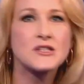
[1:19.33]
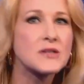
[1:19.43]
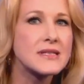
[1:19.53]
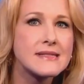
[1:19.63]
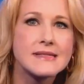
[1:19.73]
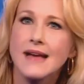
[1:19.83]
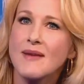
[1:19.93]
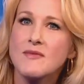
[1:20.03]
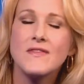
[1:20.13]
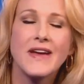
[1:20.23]
see actress.
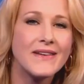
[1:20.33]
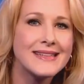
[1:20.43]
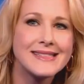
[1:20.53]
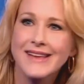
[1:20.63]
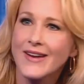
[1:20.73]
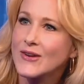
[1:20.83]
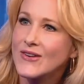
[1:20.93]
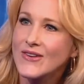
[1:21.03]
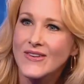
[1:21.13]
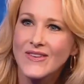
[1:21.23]
that. I'm very
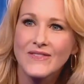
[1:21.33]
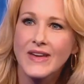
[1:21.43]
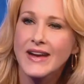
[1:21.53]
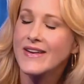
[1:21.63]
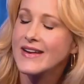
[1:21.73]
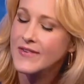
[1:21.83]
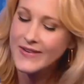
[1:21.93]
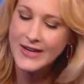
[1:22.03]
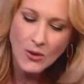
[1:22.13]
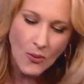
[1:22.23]
subtle, very,
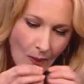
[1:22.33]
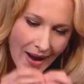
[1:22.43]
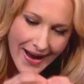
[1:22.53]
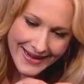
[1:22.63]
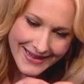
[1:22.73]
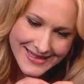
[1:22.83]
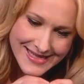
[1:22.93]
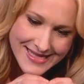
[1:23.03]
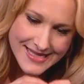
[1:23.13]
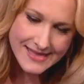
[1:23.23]
very
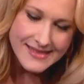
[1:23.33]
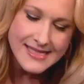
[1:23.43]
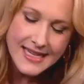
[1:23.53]
quiet.